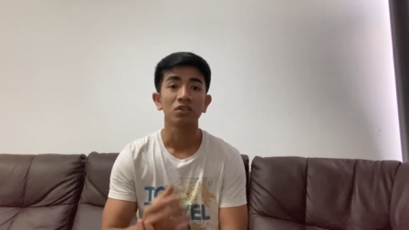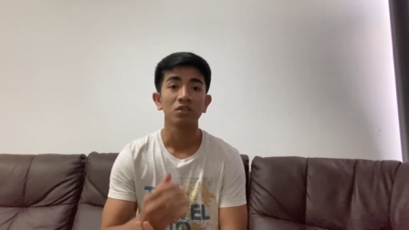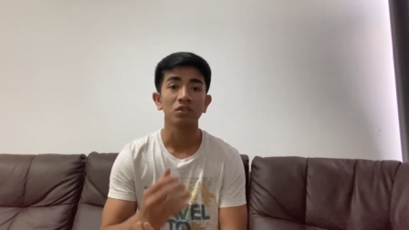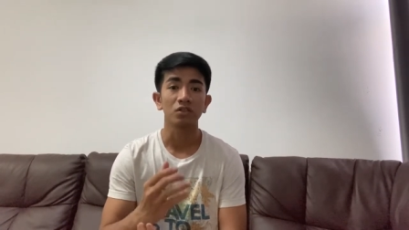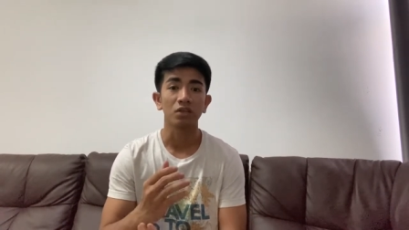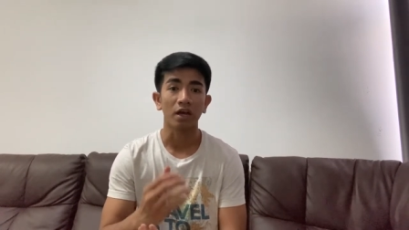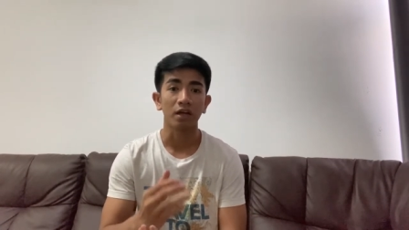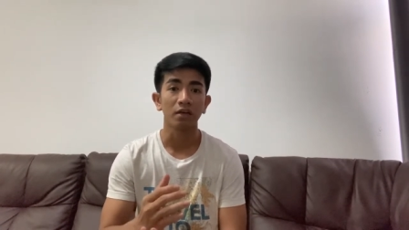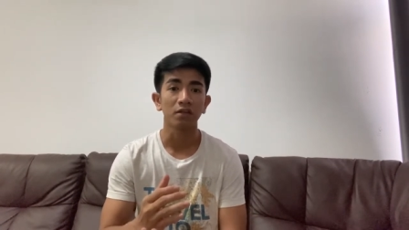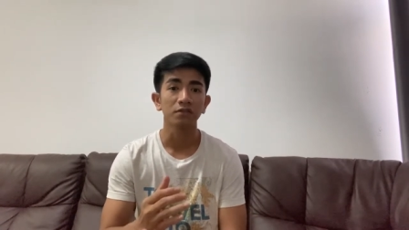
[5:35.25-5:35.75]

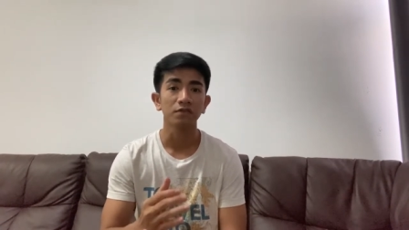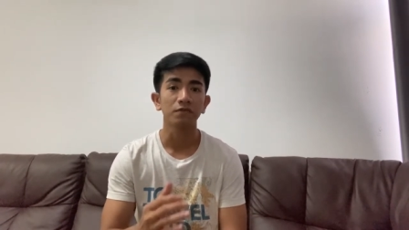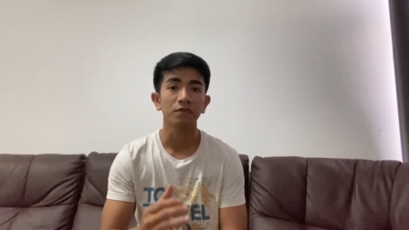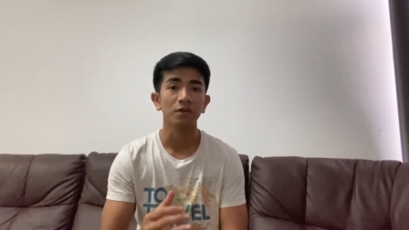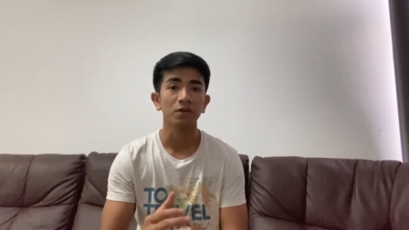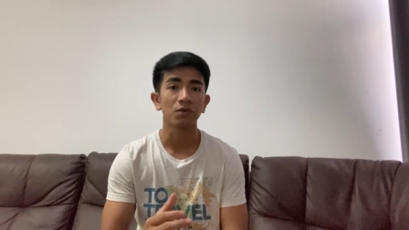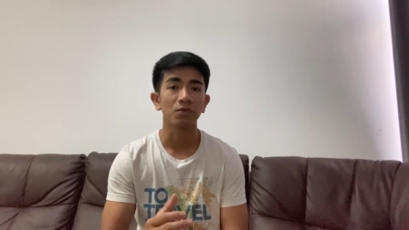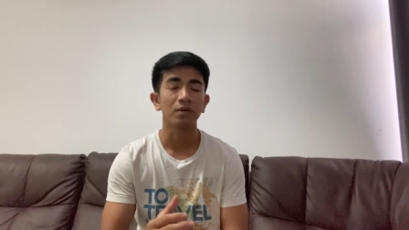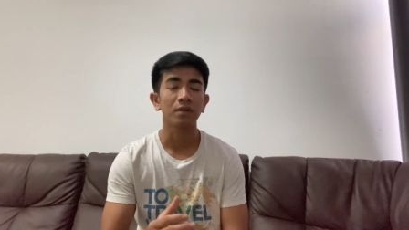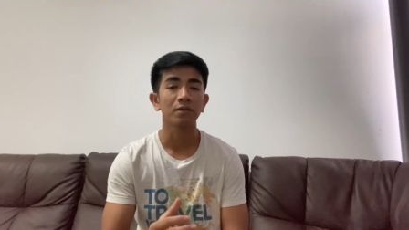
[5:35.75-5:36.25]
China's
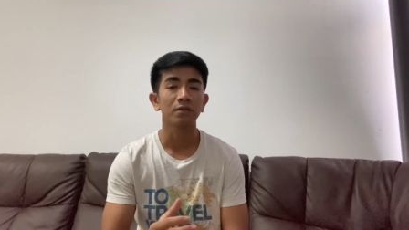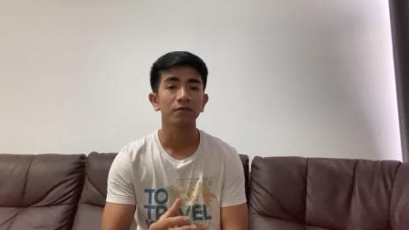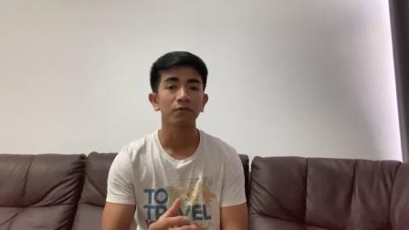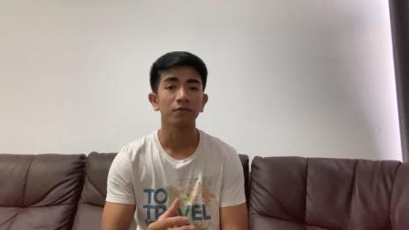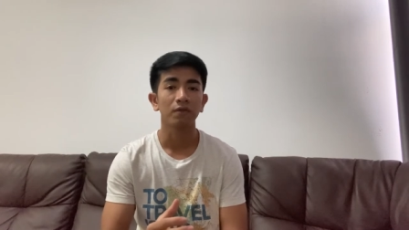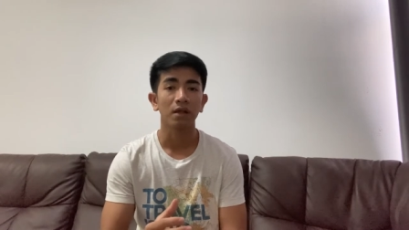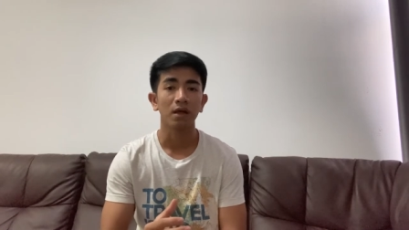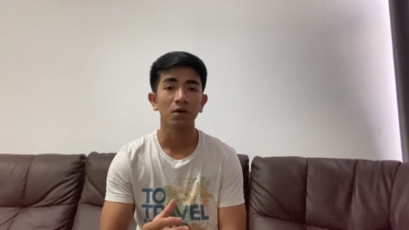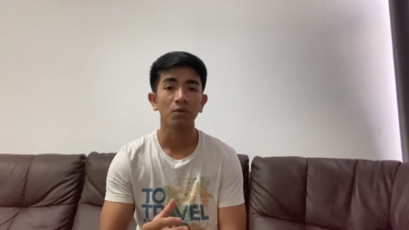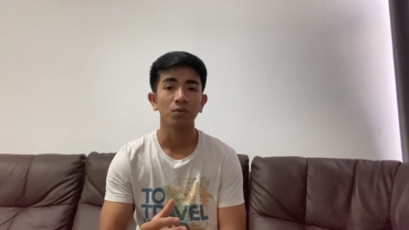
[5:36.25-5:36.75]
funeral
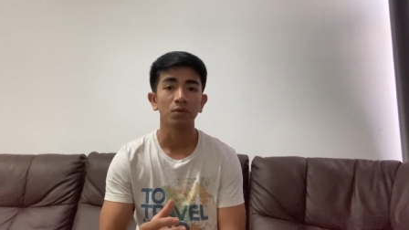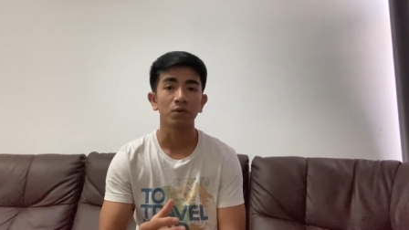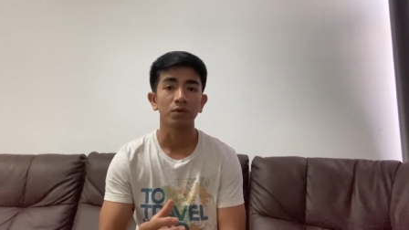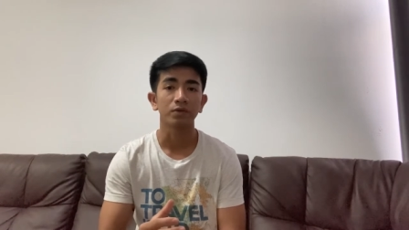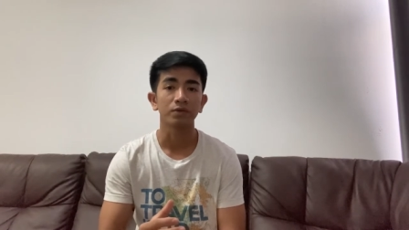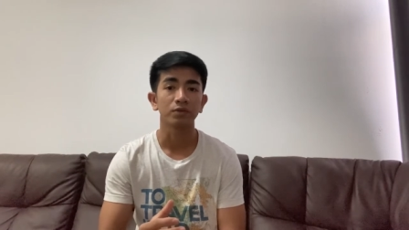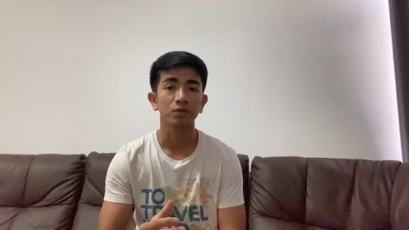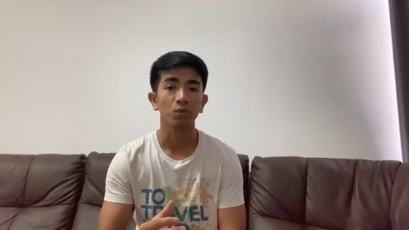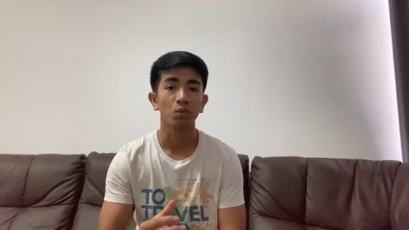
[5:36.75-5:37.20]
flowers,